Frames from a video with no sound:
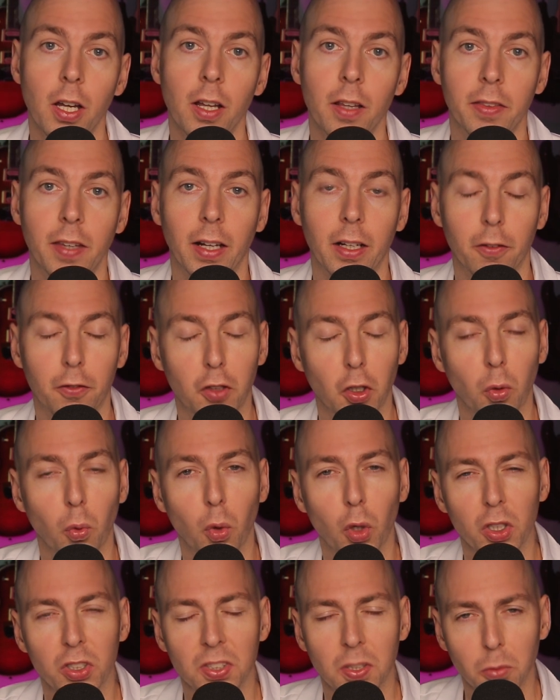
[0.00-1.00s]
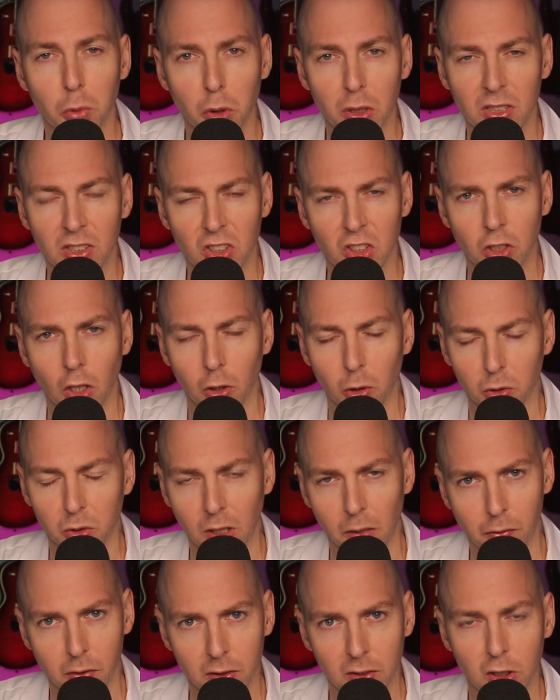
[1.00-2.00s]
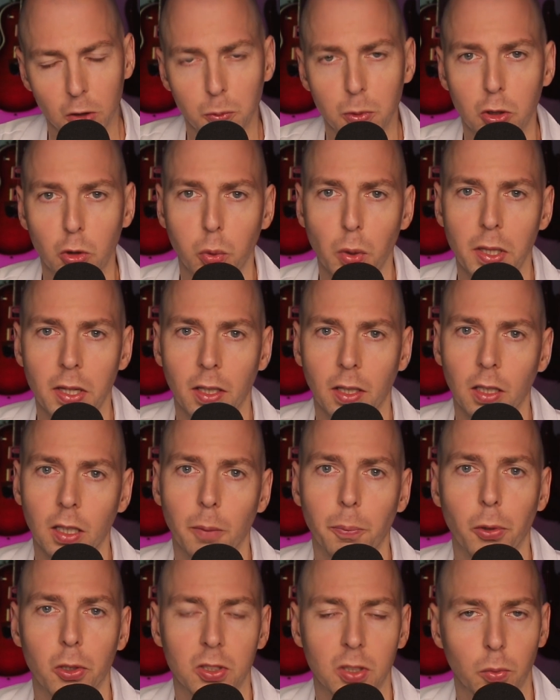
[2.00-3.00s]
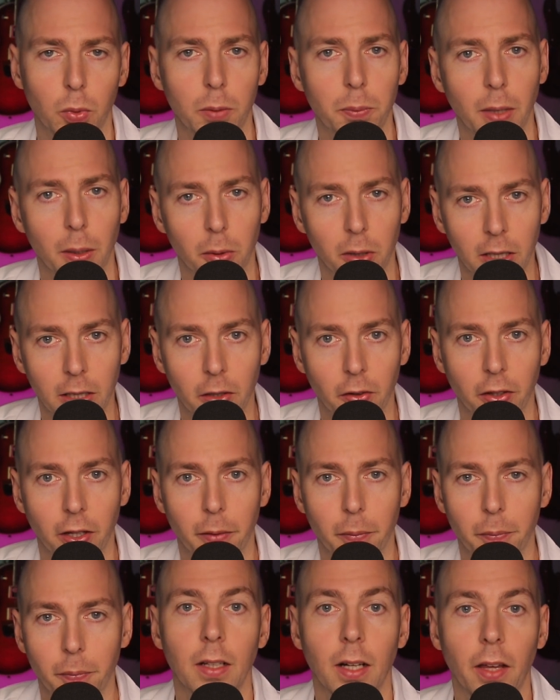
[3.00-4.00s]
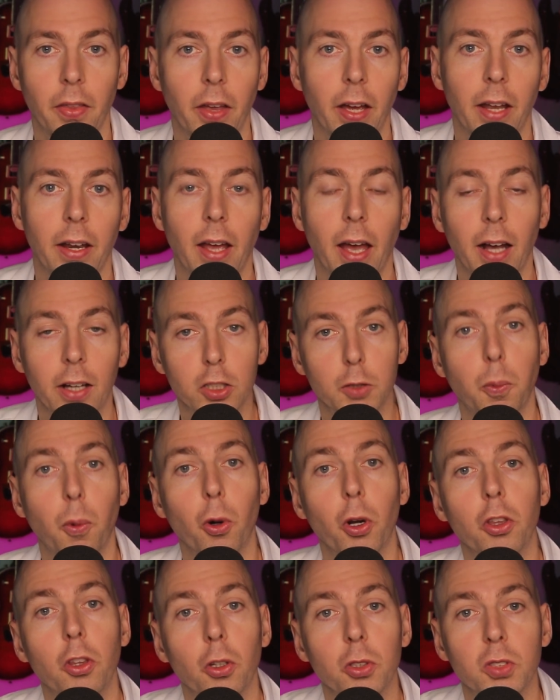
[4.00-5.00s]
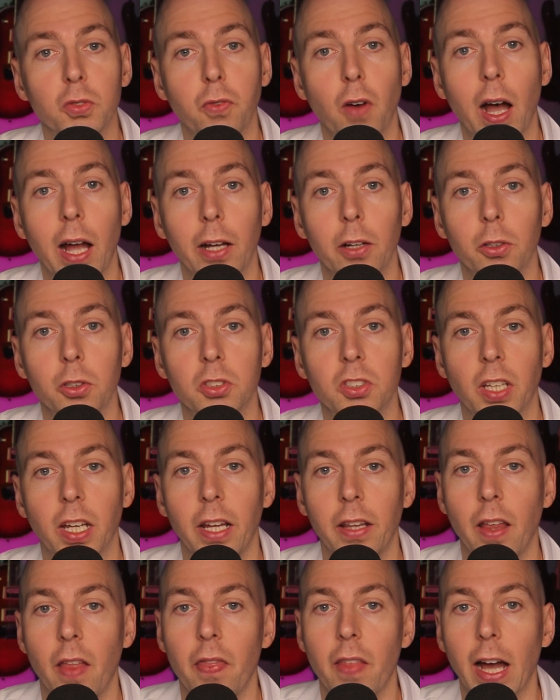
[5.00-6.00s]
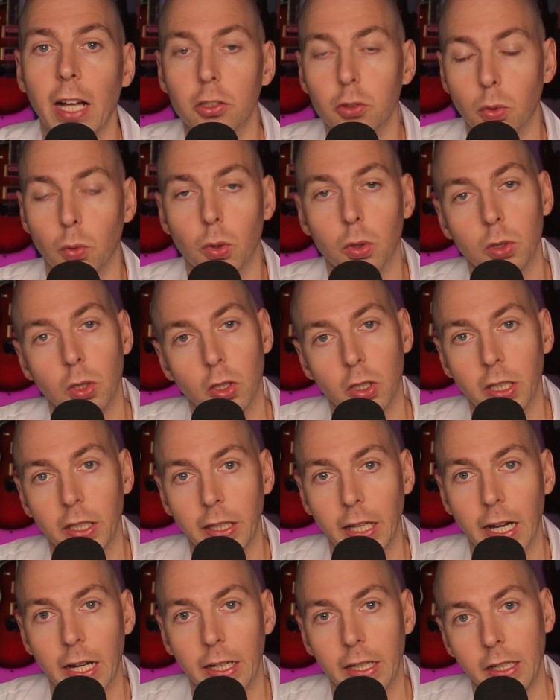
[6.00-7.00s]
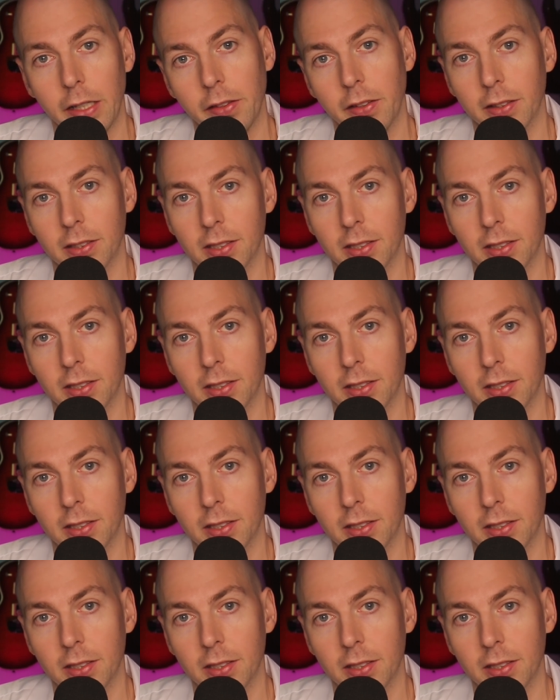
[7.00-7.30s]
that if there were some really subtle differences between the clippers that we'd be able to hear them. I then exported those files, and then that's what we're looking at in this